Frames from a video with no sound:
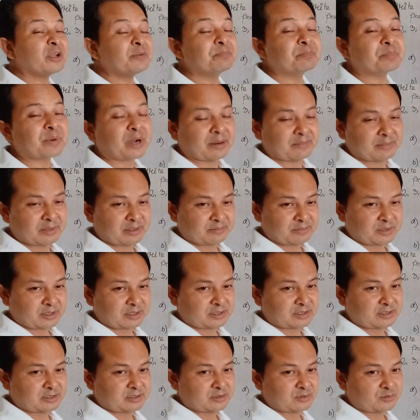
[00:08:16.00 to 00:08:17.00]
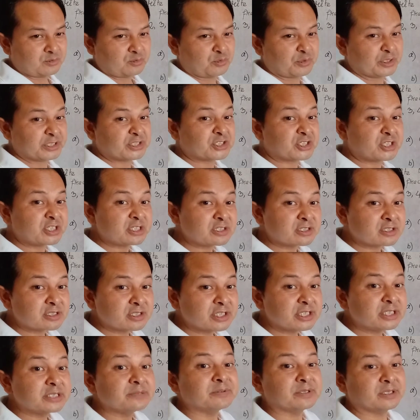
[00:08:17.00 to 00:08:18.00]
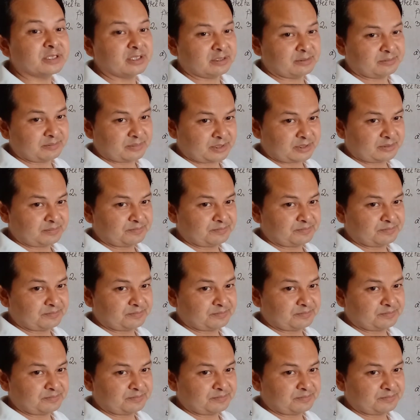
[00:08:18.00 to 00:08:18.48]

prime numbers which is even number.